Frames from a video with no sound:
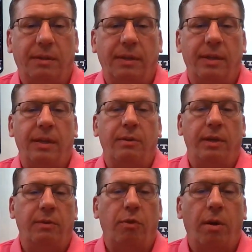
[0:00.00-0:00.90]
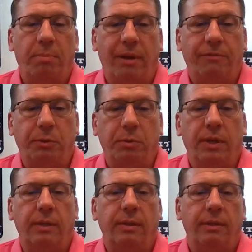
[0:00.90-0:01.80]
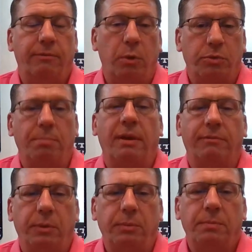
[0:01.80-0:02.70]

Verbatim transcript: in, in raw pet food and, and frozen pet food.